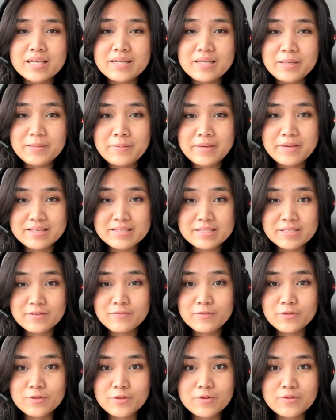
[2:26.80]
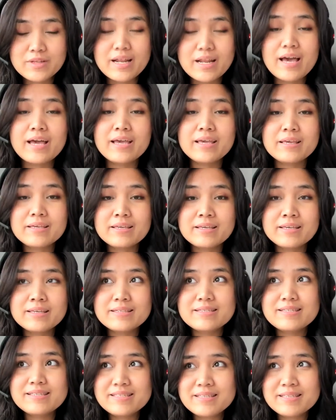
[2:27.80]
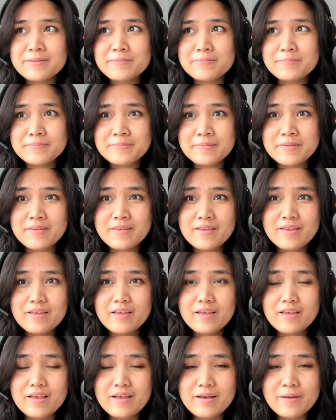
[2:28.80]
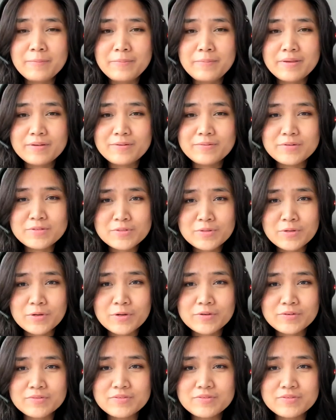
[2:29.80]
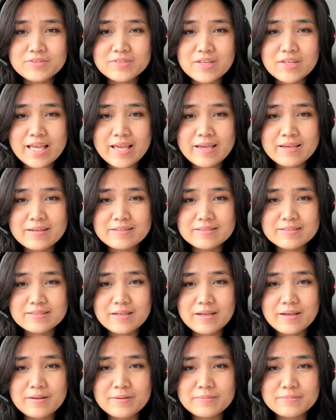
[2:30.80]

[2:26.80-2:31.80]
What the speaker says: E base, even though that I can seem a bit reserved and